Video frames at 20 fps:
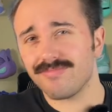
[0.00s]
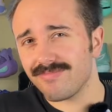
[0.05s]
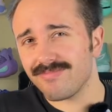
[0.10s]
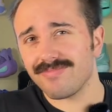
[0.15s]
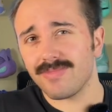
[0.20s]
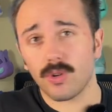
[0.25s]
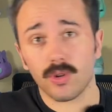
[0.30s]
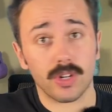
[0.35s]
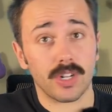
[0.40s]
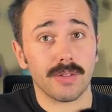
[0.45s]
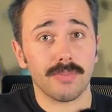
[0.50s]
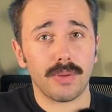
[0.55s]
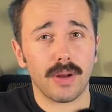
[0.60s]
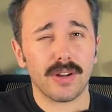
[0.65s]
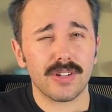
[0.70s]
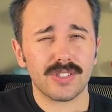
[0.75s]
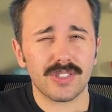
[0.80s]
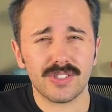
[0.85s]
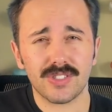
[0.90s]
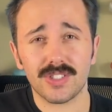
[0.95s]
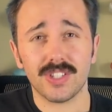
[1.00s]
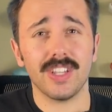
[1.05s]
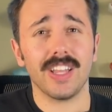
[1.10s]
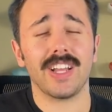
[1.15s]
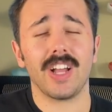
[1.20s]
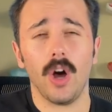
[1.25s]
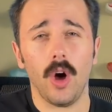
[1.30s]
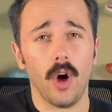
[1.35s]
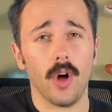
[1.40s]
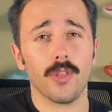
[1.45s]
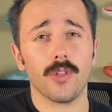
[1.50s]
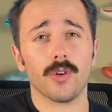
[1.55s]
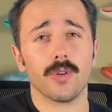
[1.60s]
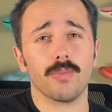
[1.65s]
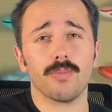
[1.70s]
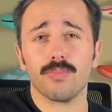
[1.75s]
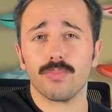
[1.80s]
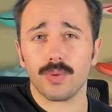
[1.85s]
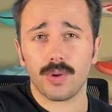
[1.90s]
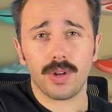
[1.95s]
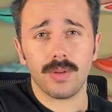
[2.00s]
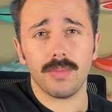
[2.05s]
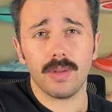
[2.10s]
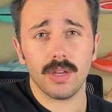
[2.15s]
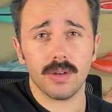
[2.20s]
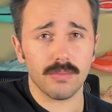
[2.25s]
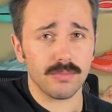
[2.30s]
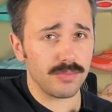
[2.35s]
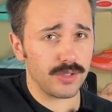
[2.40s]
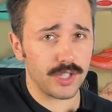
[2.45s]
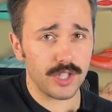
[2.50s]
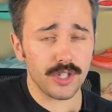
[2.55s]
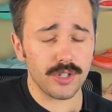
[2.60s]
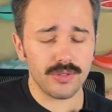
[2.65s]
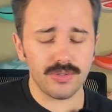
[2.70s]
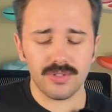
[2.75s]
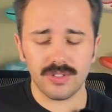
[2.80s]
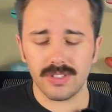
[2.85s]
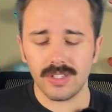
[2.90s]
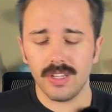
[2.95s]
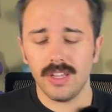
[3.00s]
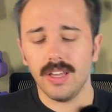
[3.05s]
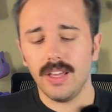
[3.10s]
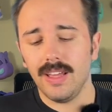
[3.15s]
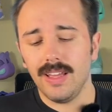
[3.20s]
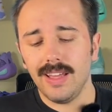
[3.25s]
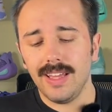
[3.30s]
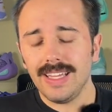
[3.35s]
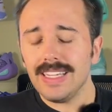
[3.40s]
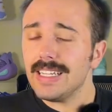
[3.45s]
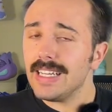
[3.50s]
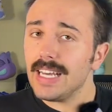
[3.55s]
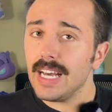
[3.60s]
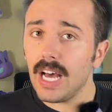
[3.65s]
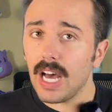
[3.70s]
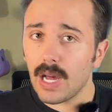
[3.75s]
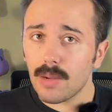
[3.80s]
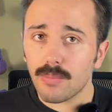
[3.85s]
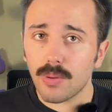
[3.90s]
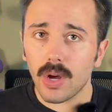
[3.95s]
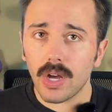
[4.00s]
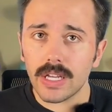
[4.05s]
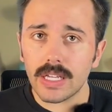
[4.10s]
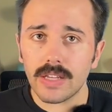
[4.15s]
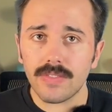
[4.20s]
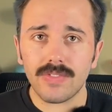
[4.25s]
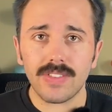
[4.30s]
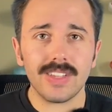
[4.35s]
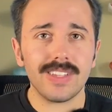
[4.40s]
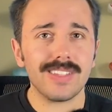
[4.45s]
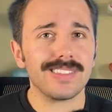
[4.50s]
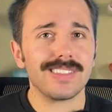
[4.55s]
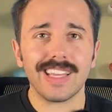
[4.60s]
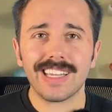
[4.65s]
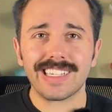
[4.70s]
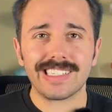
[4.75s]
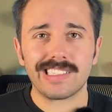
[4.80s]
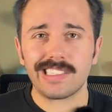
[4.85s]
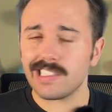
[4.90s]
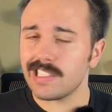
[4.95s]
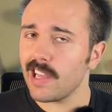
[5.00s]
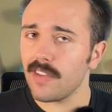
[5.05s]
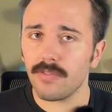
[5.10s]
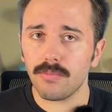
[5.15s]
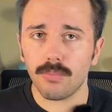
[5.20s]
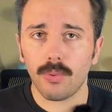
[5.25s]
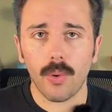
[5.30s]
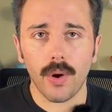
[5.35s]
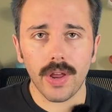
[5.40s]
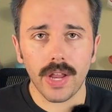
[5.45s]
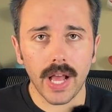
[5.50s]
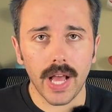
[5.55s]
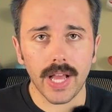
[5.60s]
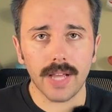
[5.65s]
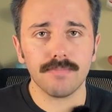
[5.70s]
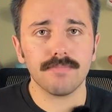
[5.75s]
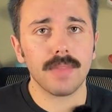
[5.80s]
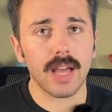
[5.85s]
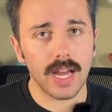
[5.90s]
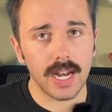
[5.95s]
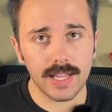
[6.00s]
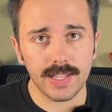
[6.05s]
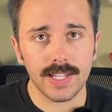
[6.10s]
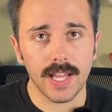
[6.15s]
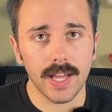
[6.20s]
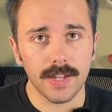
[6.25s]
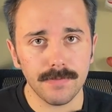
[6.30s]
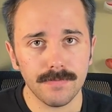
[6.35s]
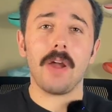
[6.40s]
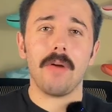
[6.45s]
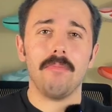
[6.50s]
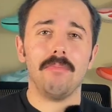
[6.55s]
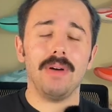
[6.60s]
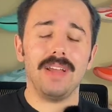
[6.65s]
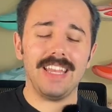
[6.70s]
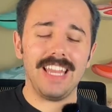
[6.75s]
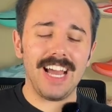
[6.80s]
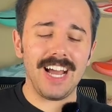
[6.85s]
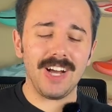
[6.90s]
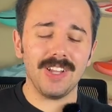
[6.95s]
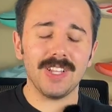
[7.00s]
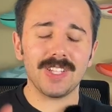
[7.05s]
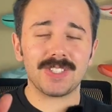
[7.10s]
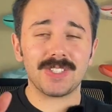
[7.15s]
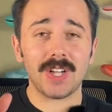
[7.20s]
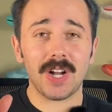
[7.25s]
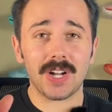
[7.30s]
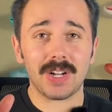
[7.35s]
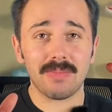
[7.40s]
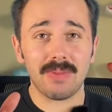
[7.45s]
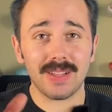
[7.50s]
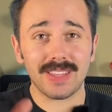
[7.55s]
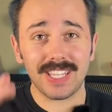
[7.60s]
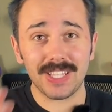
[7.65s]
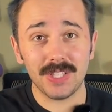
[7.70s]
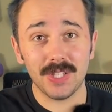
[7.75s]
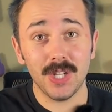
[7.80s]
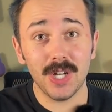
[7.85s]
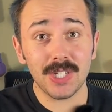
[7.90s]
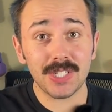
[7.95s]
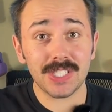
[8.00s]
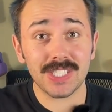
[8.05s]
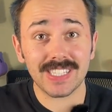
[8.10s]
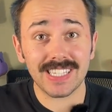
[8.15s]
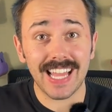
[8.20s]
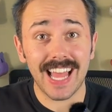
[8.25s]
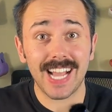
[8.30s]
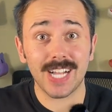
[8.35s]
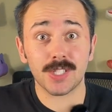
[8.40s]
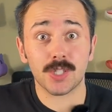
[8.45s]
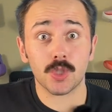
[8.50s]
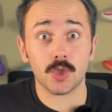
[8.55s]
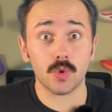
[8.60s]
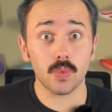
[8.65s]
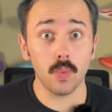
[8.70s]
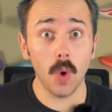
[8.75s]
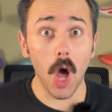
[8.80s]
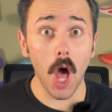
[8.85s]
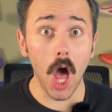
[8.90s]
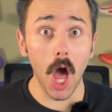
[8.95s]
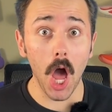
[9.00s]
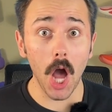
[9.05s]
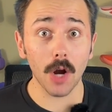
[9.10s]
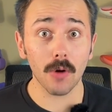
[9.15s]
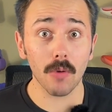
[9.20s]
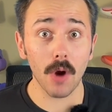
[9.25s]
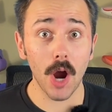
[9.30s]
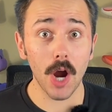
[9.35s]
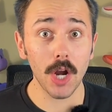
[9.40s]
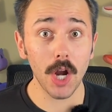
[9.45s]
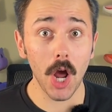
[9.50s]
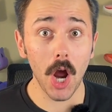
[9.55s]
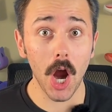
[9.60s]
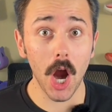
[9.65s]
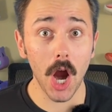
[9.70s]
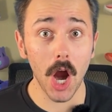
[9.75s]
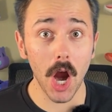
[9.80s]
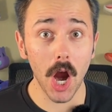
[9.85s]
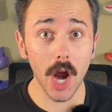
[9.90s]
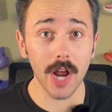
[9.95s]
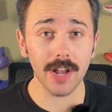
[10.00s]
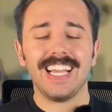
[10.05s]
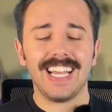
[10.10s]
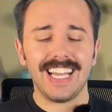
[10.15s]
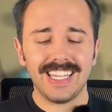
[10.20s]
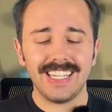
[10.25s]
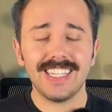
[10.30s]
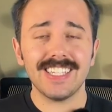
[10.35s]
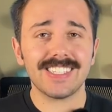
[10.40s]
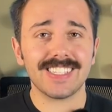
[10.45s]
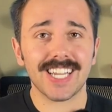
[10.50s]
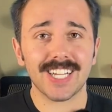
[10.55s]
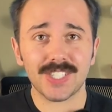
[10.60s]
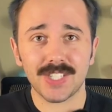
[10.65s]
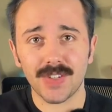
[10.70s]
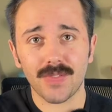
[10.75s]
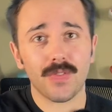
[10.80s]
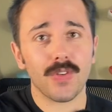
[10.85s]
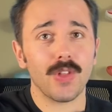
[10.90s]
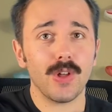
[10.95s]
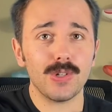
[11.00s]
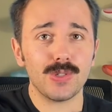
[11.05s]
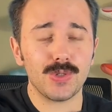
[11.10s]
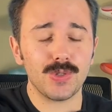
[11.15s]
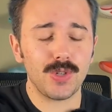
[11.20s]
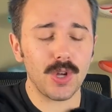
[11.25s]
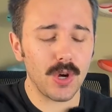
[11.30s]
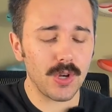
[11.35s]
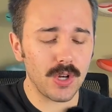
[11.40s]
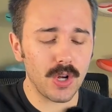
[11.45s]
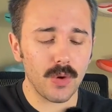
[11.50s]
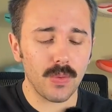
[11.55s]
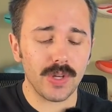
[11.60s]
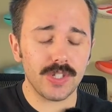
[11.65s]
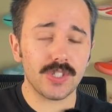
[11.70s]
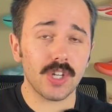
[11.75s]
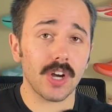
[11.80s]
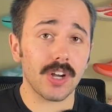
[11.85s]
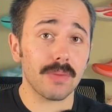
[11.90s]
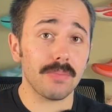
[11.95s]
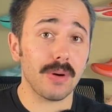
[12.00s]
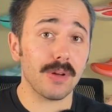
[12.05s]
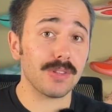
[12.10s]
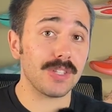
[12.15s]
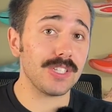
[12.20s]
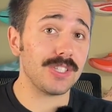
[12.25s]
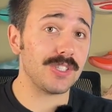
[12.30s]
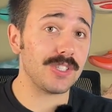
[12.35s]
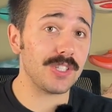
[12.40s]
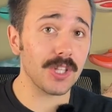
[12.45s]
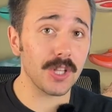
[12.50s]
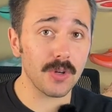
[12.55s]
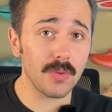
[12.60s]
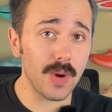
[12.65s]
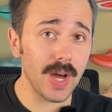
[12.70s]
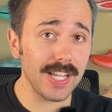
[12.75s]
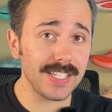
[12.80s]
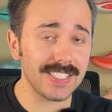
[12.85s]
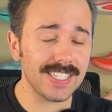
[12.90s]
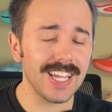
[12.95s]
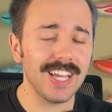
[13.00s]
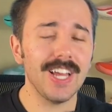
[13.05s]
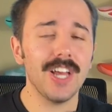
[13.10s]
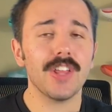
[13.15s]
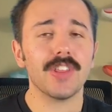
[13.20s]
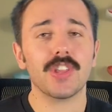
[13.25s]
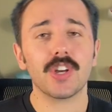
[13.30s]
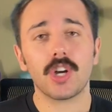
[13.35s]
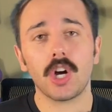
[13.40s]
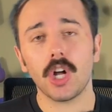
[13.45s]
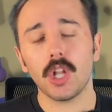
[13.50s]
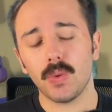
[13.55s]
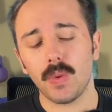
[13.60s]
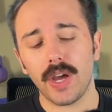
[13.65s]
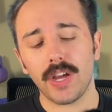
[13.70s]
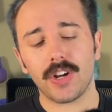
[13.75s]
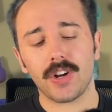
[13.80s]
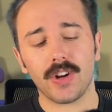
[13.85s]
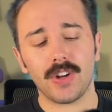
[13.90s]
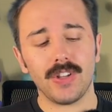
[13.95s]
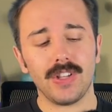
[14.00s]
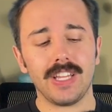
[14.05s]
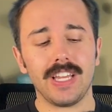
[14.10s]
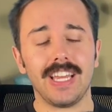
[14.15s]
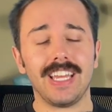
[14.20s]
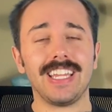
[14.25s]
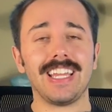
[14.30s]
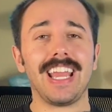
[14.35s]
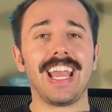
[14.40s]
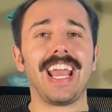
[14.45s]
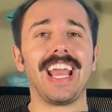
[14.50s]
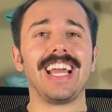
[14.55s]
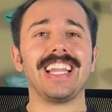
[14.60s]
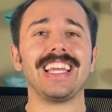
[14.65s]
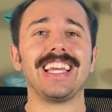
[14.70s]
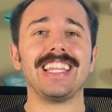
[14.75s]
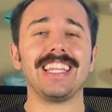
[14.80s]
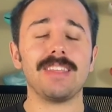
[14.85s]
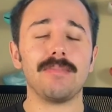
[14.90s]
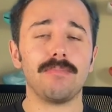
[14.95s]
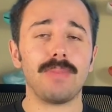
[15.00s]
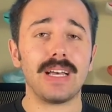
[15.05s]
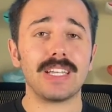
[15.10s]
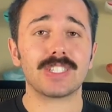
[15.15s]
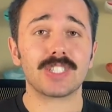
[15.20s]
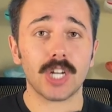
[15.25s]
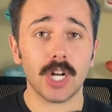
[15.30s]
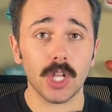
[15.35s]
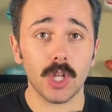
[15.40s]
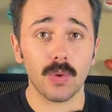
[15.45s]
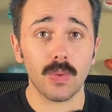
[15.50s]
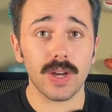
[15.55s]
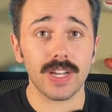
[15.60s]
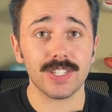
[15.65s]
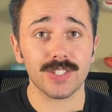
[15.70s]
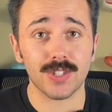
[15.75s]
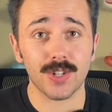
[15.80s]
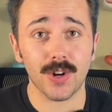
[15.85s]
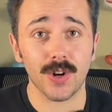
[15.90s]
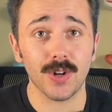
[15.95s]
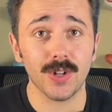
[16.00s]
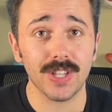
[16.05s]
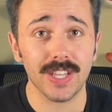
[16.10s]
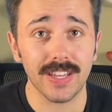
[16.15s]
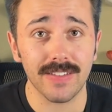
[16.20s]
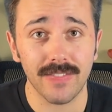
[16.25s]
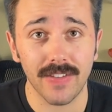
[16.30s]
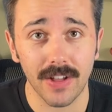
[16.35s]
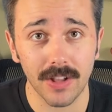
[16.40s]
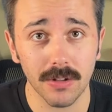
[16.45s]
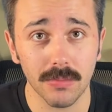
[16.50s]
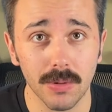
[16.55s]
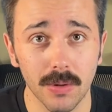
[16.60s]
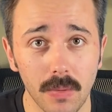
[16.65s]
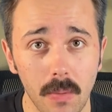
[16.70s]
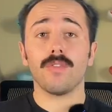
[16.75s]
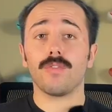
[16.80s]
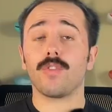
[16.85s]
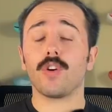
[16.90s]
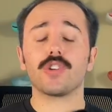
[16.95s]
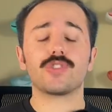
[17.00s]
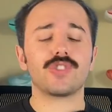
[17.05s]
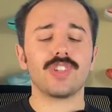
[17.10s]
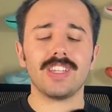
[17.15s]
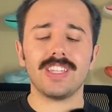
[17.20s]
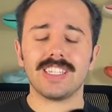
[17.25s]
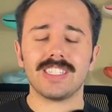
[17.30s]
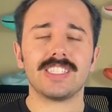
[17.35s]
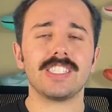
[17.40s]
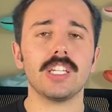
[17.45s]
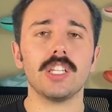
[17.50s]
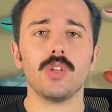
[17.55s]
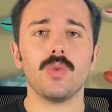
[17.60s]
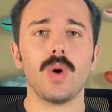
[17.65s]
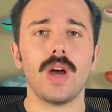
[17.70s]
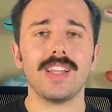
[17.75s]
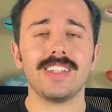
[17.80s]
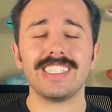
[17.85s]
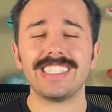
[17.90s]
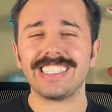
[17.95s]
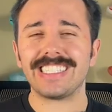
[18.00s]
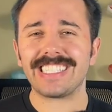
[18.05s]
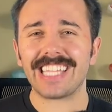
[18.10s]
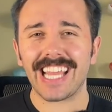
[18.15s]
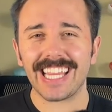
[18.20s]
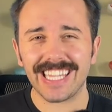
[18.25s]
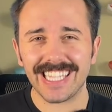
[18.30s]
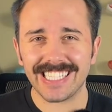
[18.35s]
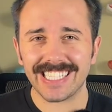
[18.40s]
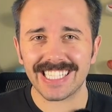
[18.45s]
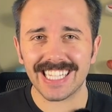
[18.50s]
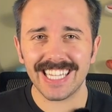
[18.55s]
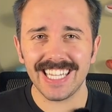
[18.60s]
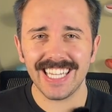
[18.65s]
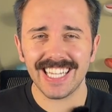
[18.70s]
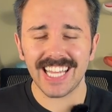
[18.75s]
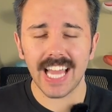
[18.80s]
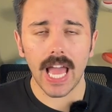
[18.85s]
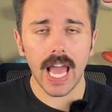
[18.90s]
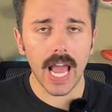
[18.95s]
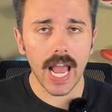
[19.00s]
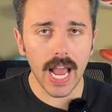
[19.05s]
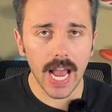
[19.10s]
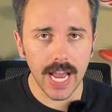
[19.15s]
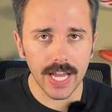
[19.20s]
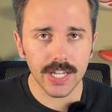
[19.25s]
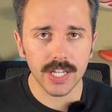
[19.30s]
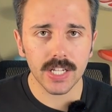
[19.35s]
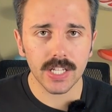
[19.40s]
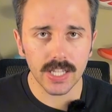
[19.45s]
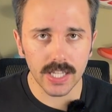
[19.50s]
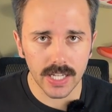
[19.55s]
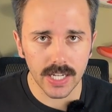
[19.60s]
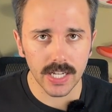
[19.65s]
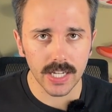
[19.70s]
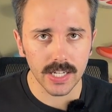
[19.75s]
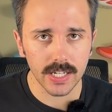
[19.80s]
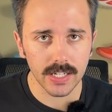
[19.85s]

or comparison to like other premium shoes, I'd probably give these like a 7.8 out of 10. But now let's talk about the look/swag rating. this section, for those who don't know, we talk about the silhouette, the colorway currently in hand, and the best colorways currently available. Firstly, the silhouette, insanely sleek and clean.